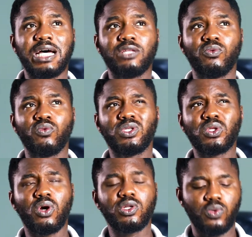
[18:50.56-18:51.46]
With
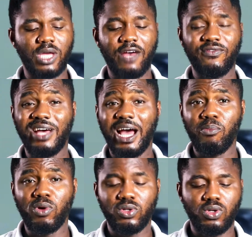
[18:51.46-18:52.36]
nuts we have the
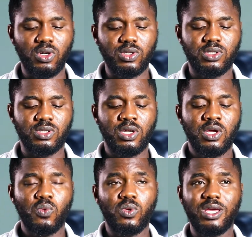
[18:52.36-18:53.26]
almond nuts,
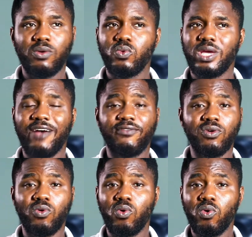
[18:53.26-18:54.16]
we have the
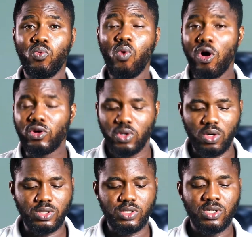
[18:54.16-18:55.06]

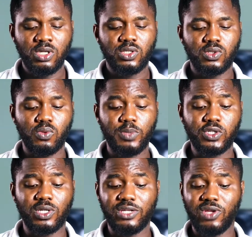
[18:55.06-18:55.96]
walnuts, so make
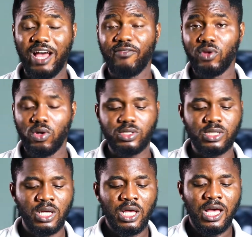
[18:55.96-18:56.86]
sure that you have nuts.
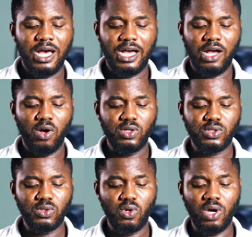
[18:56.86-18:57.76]

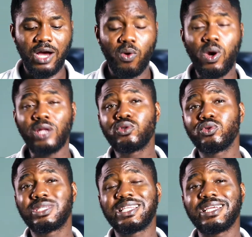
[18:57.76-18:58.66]
Also 1 to
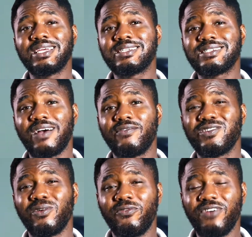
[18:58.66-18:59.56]
3 serving
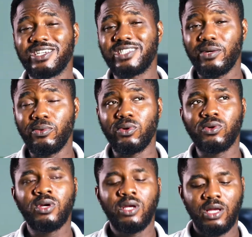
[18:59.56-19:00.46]
of
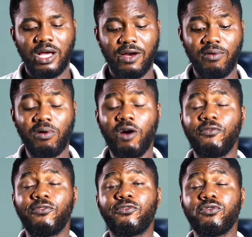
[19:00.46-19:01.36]
vegetable of
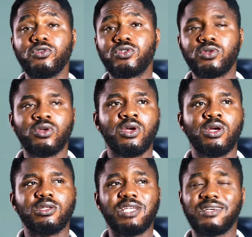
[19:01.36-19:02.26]
fruits.
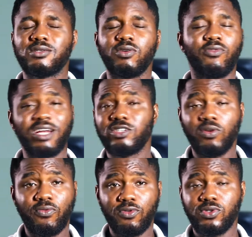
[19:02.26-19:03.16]
There are some varieties
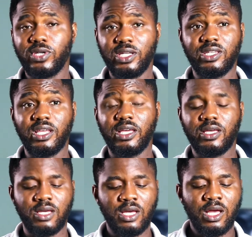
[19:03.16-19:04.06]
of fruits you can take.
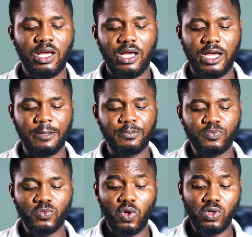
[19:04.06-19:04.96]

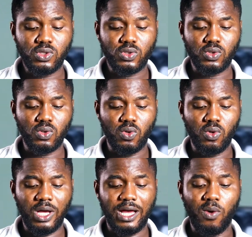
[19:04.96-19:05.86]
Also
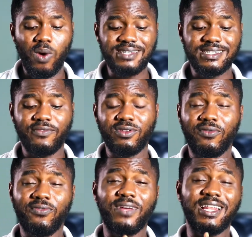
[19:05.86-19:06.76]
1 serving
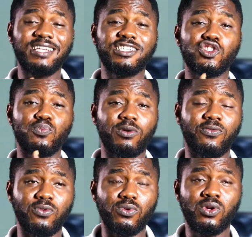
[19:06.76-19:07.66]
of fertility
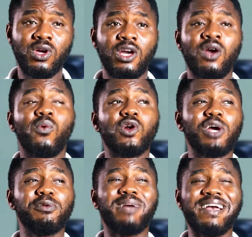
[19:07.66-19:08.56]
superfood. What do I
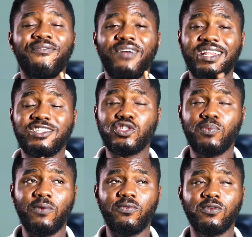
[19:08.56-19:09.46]
mean by fertility
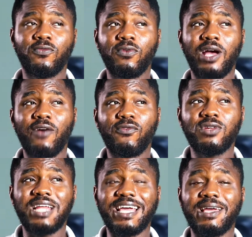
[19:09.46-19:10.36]
superfood? Food
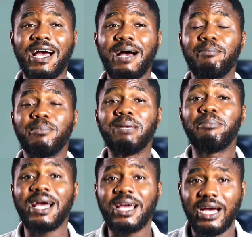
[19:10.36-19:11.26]
like the
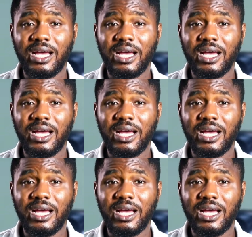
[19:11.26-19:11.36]
maca.